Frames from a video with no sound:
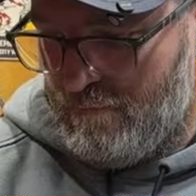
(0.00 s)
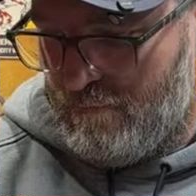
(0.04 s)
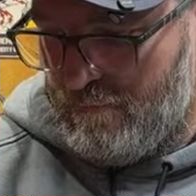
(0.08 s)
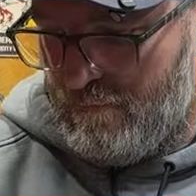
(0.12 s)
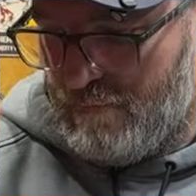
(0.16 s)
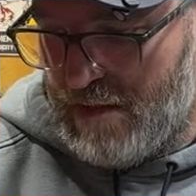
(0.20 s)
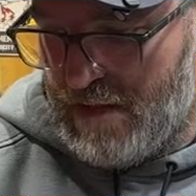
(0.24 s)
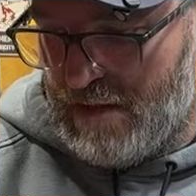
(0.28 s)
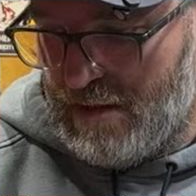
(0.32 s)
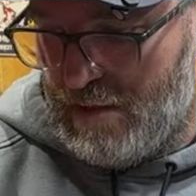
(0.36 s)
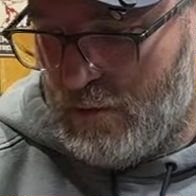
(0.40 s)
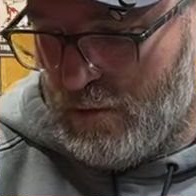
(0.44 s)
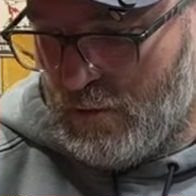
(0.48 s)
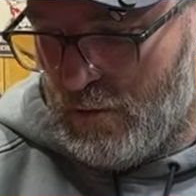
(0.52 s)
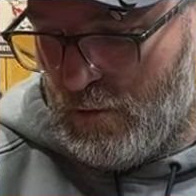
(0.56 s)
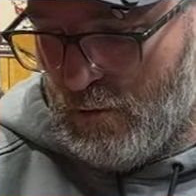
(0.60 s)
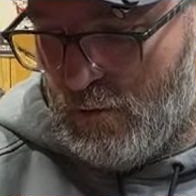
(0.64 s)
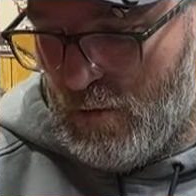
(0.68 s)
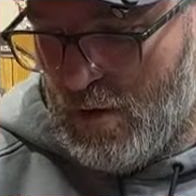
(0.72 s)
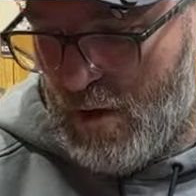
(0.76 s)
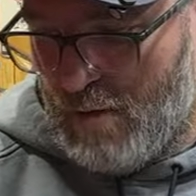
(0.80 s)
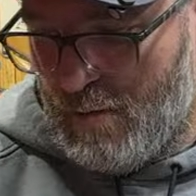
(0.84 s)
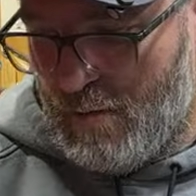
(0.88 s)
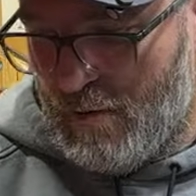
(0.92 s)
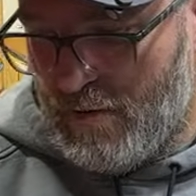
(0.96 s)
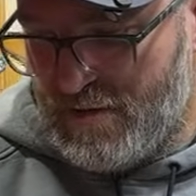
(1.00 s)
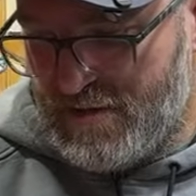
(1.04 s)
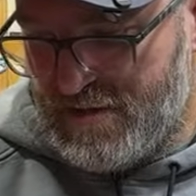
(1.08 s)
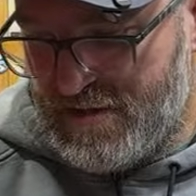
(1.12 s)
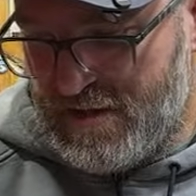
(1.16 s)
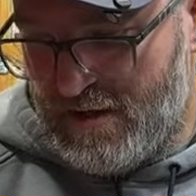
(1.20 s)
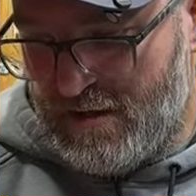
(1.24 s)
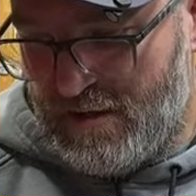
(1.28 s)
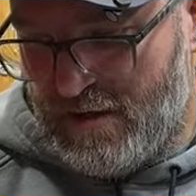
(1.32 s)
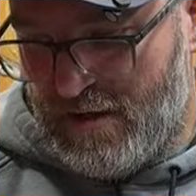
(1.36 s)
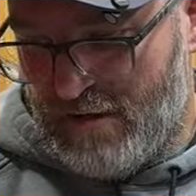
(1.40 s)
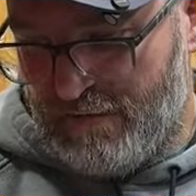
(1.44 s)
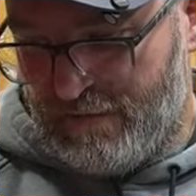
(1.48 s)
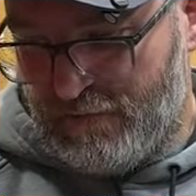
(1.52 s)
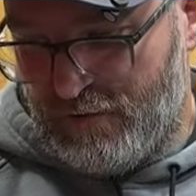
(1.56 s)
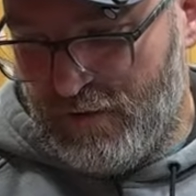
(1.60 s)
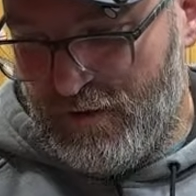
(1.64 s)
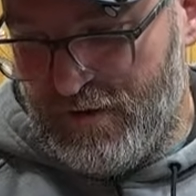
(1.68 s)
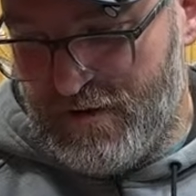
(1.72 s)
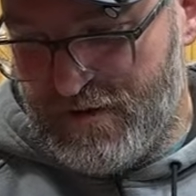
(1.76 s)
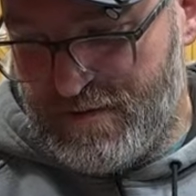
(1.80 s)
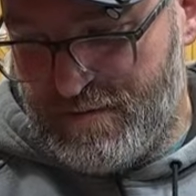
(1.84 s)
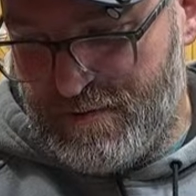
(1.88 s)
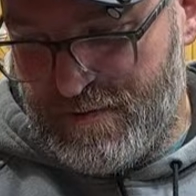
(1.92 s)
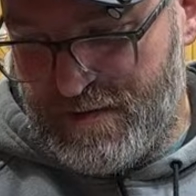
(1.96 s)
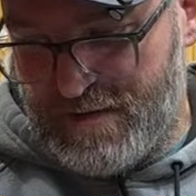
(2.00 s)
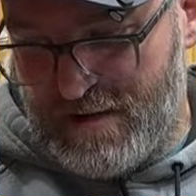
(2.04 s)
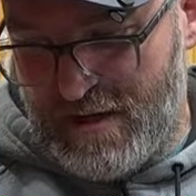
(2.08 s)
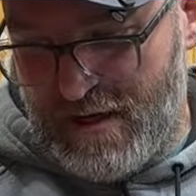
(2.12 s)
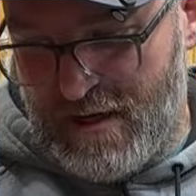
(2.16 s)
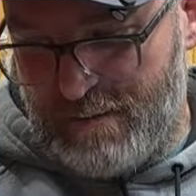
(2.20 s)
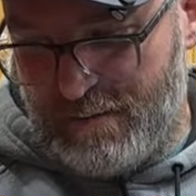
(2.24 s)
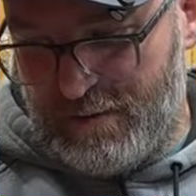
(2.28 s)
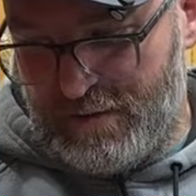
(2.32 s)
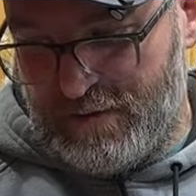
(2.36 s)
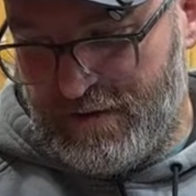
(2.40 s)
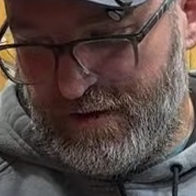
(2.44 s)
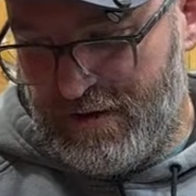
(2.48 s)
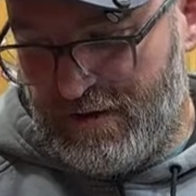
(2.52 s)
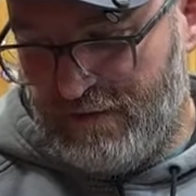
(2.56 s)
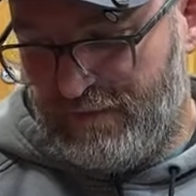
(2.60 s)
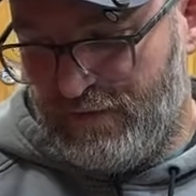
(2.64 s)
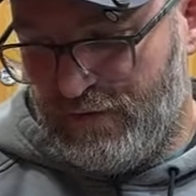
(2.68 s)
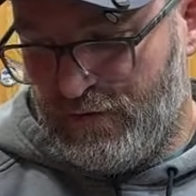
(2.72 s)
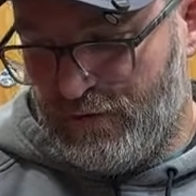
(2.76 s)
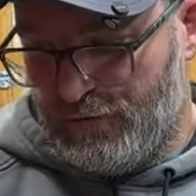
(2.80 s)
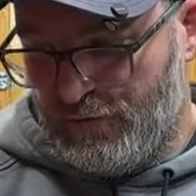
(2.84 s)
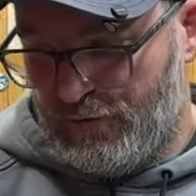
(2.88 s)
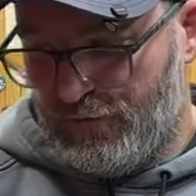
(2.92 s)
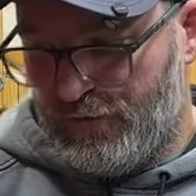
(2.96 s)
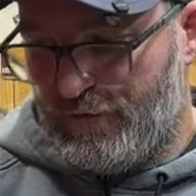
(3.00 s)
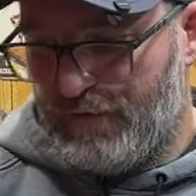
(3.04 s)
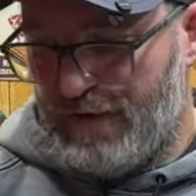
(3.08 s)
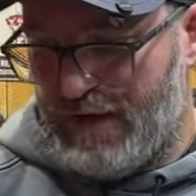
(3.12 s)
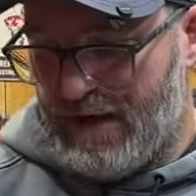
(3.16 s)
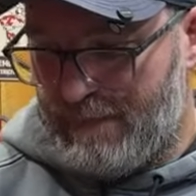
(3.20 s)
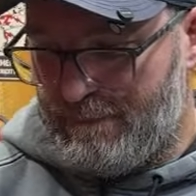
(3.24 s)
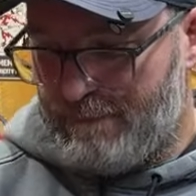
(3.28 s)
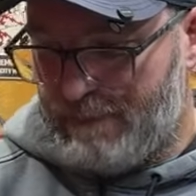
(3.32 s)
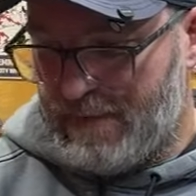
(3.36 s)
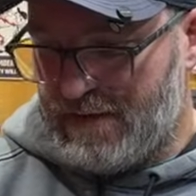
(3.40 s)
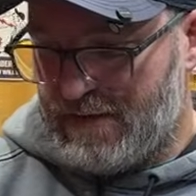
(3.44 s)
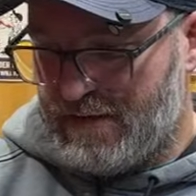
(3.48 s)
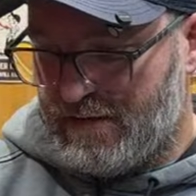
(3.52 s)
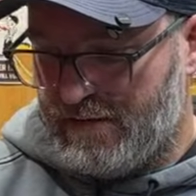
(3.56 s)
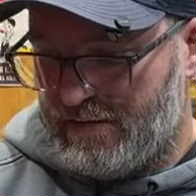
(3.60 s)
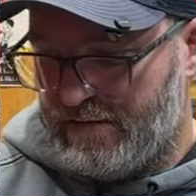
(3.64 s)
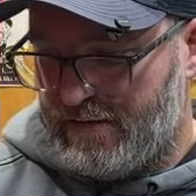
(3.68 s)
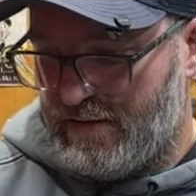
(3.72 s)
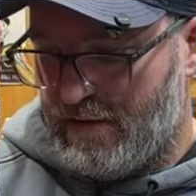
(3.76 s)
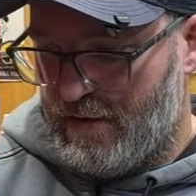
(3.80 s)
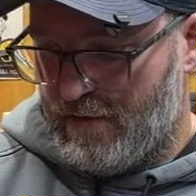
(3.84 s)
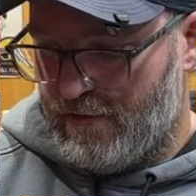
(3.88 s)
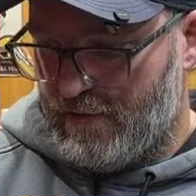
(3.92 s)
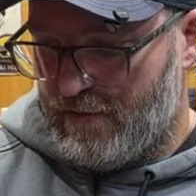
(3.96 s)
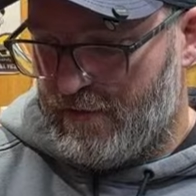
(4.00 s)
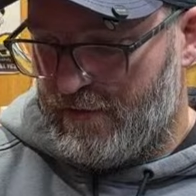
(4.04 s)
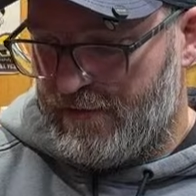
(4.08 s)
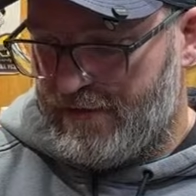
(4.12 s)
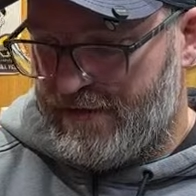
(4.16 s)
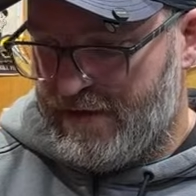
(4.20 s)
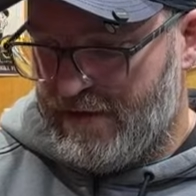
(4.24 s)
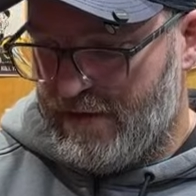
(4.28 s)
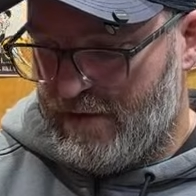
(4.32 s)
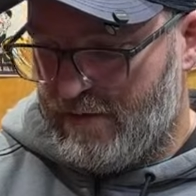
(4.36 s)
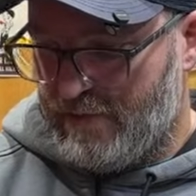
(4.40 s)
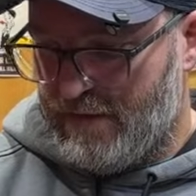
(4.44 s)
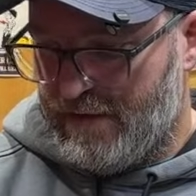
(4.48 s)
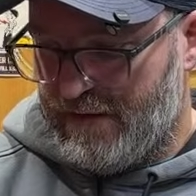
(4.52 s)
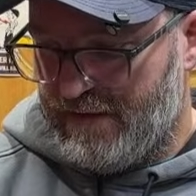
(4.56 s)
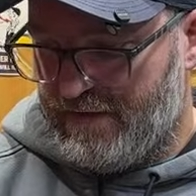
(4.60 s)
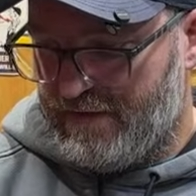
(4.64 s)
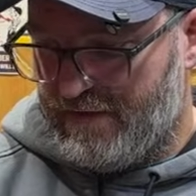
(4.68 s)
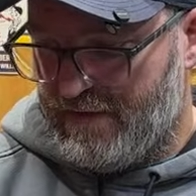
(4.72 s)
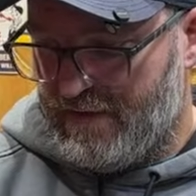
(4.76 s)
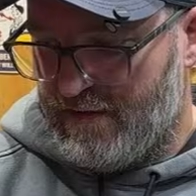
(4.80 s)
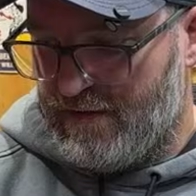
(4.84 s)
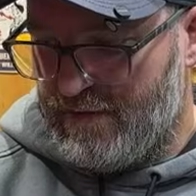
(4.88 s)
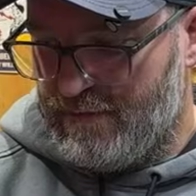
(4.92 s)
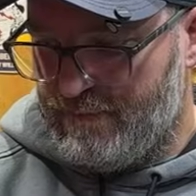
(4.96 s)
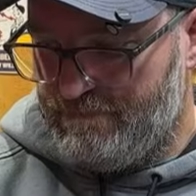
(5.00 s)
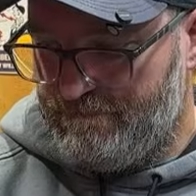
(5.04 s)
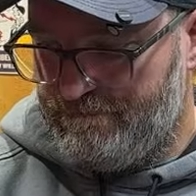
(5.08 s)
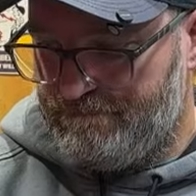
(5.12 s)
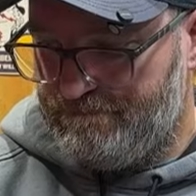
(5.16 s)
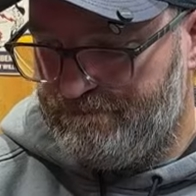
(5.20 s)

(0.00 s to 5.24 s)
My local Walmart selling off Christmas hyper tough tools, $5. RRTO8 said.